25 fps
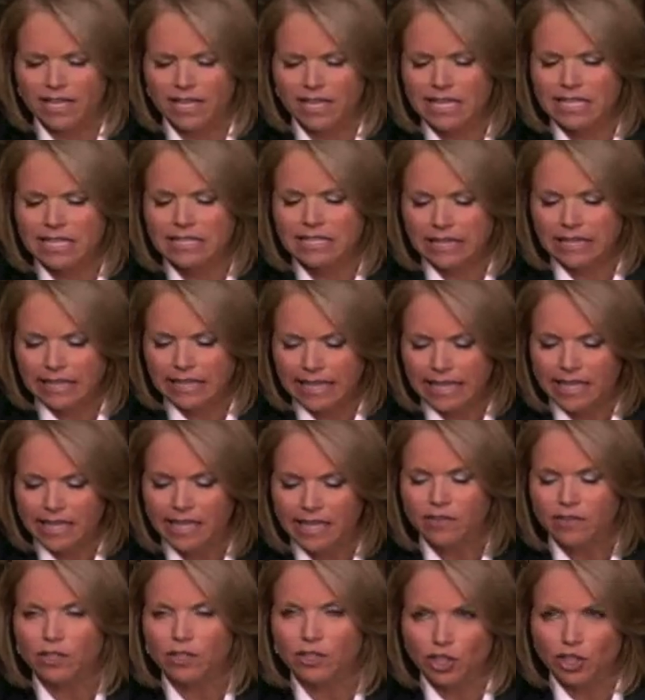of his
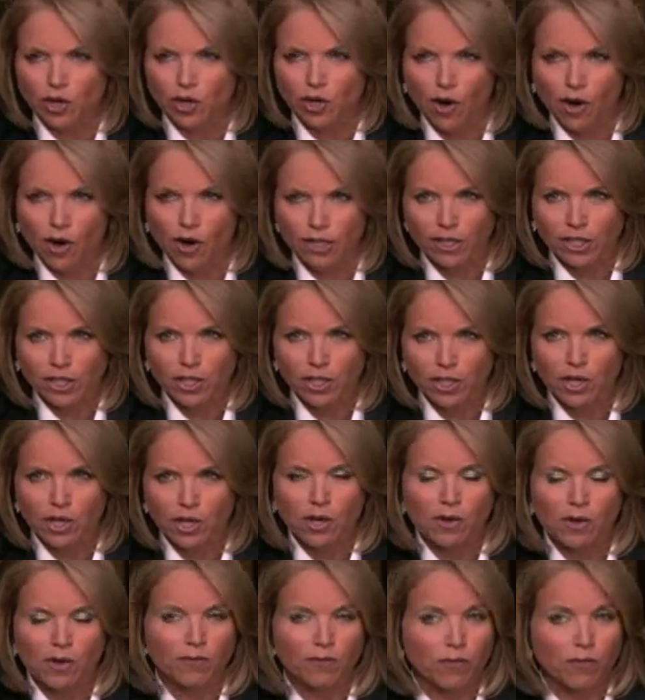leading the charge
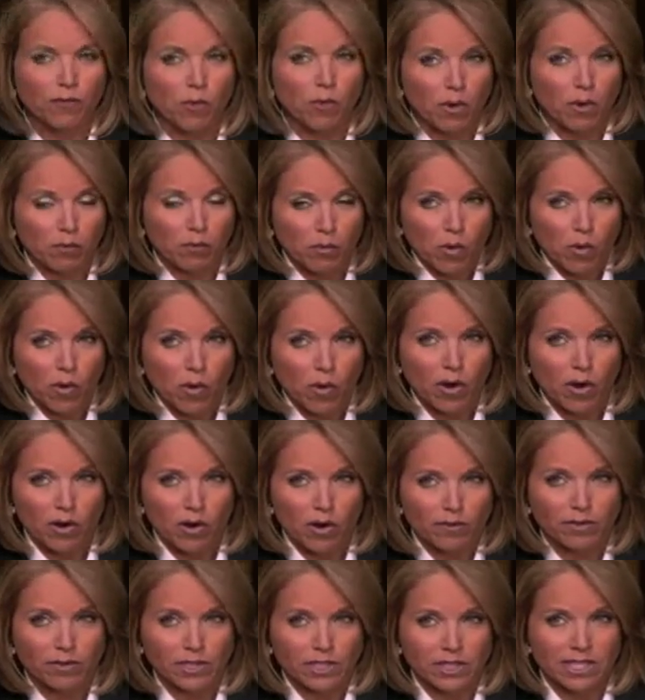for more
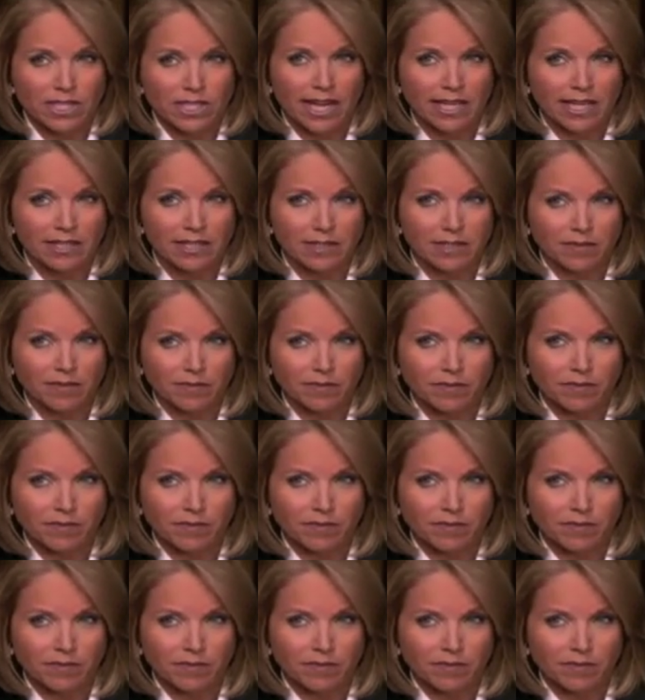oversight?